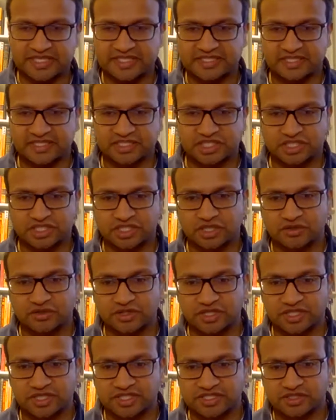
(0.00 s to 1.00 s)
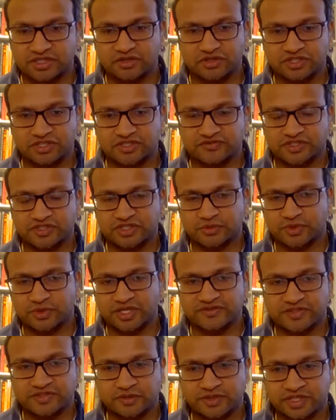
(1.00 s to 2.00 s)
data to show that it's a cost-efficient
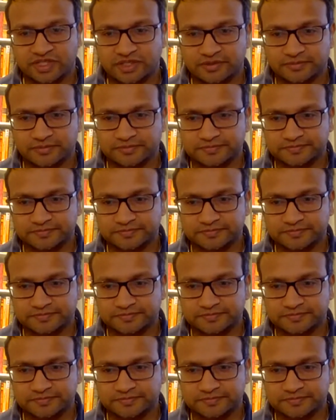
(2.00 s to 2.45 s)
way of doing it.